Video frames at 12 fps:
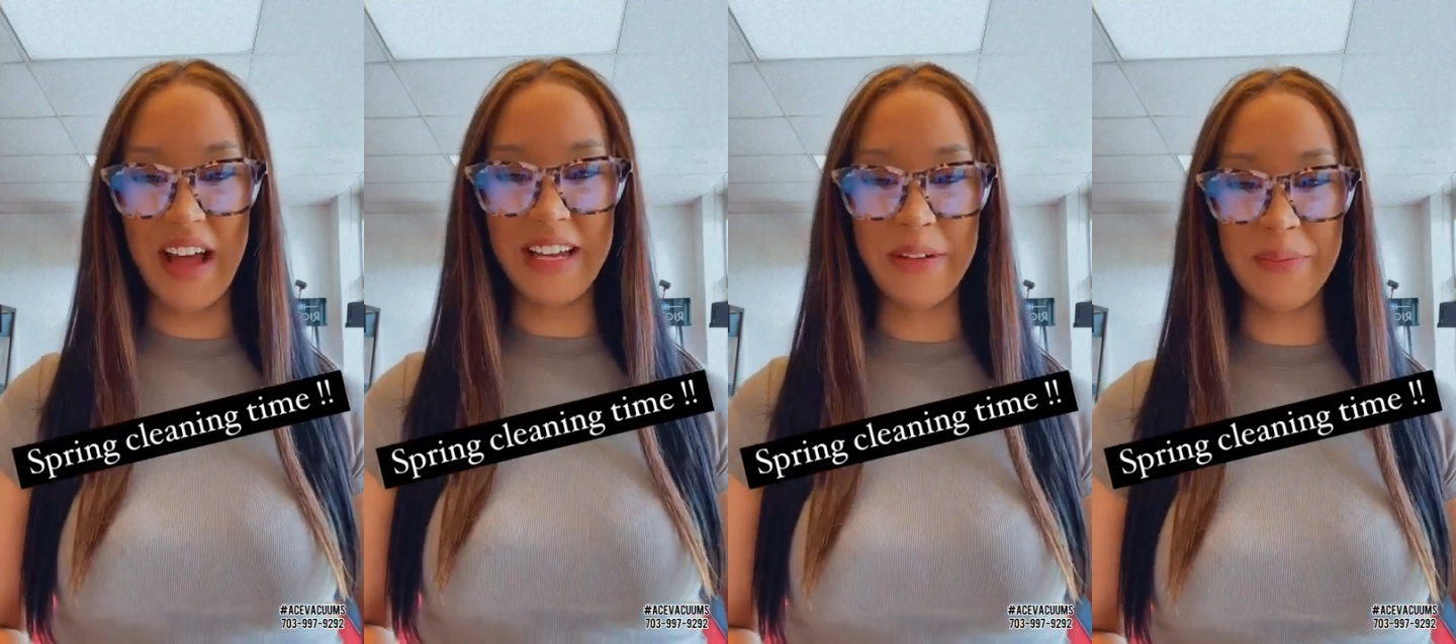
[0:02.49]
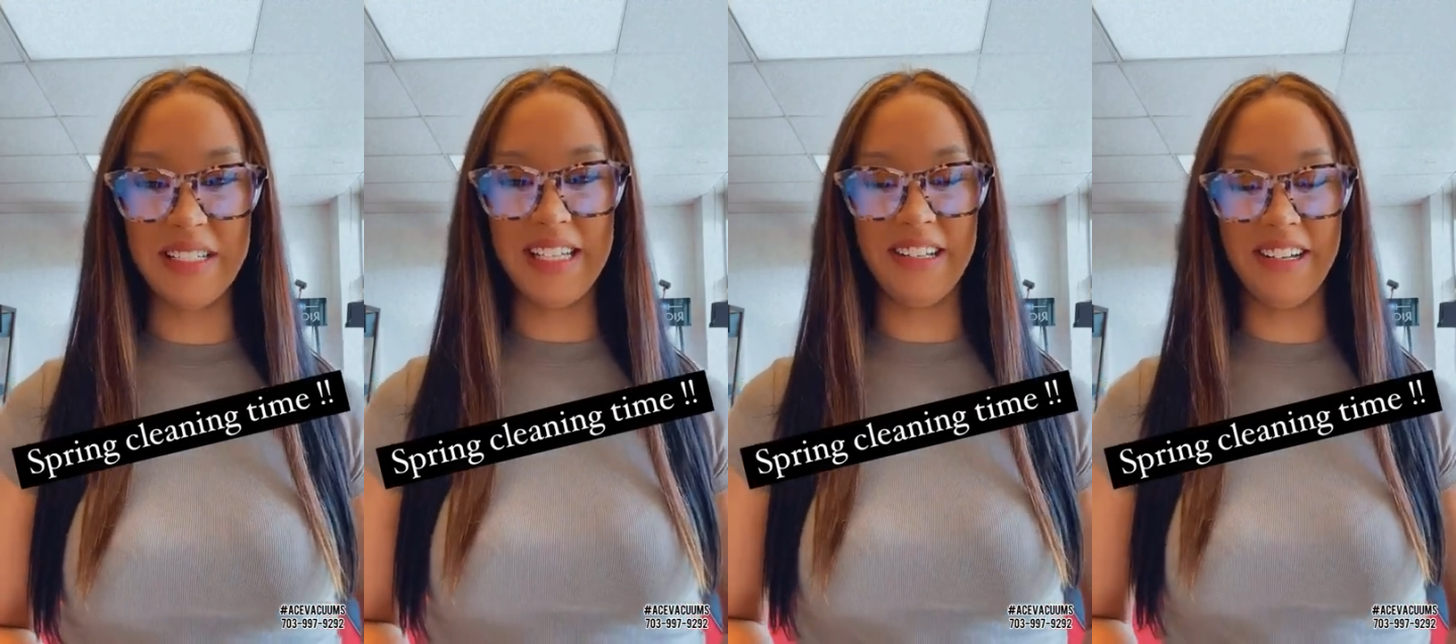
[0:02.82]

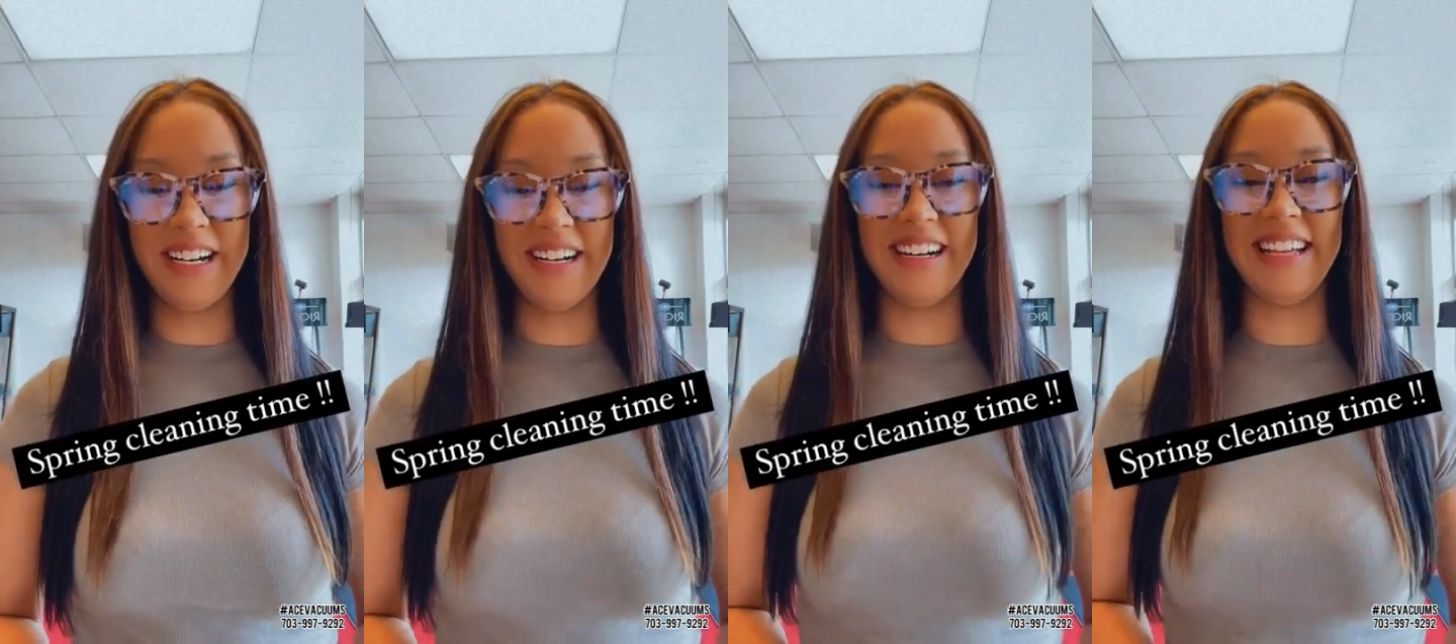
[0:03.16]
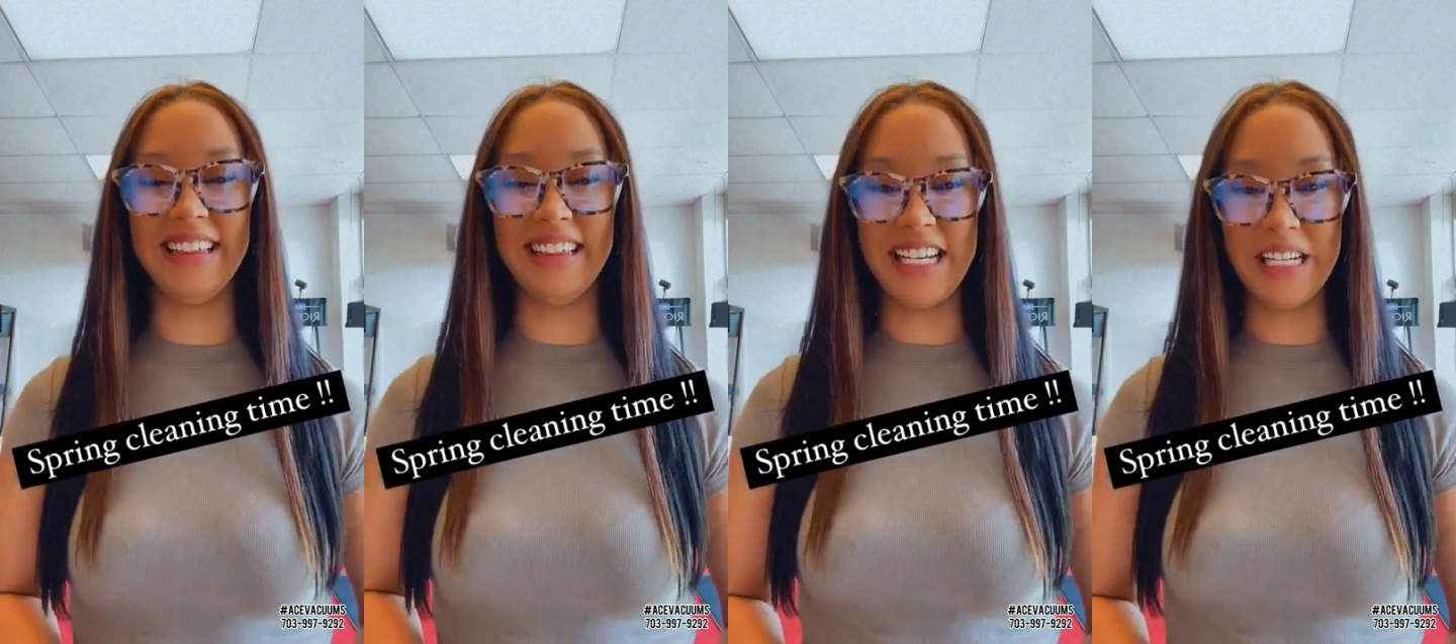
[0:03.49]
Vacuum Dealer here
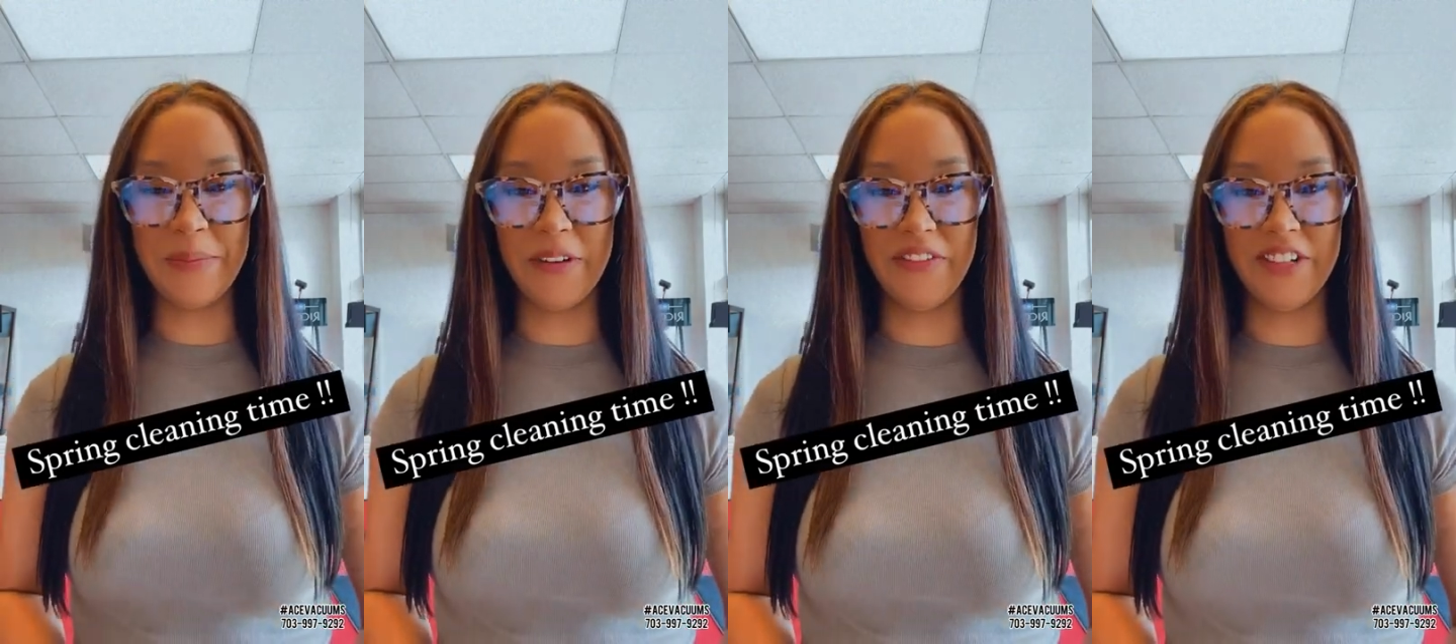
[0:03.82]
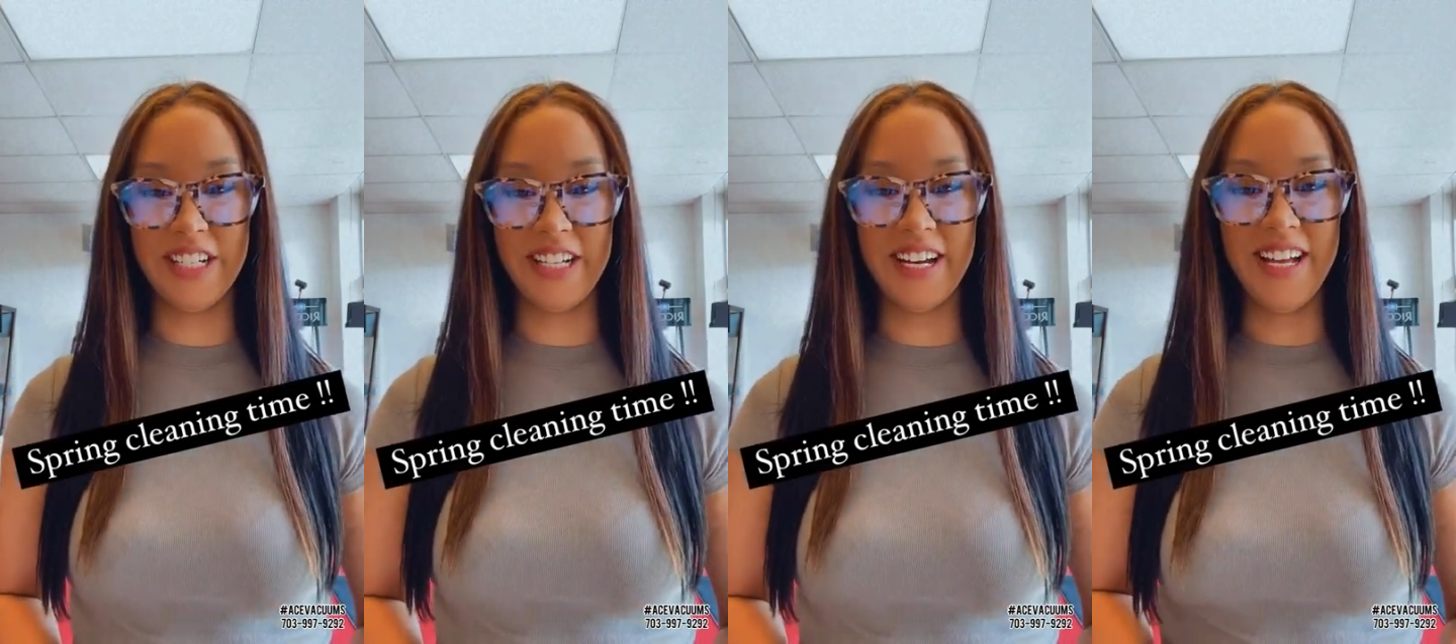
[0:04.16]
in Leesburg,
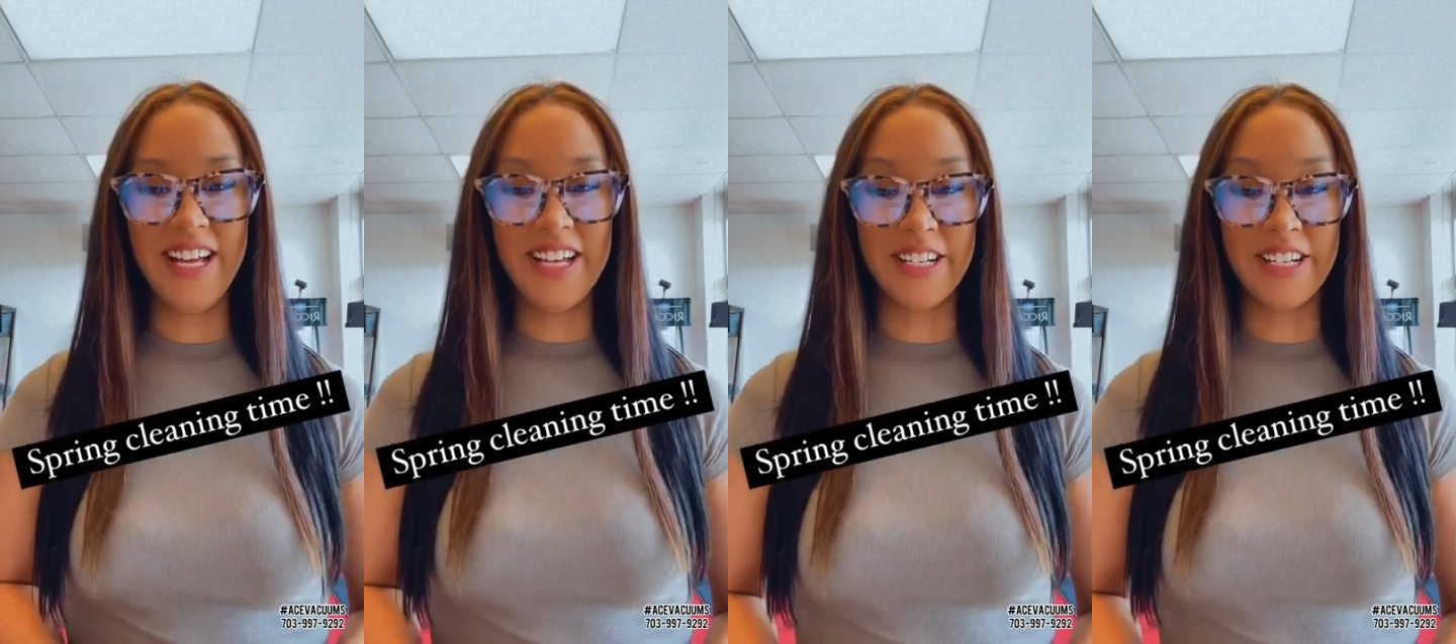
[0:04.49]
Virginia.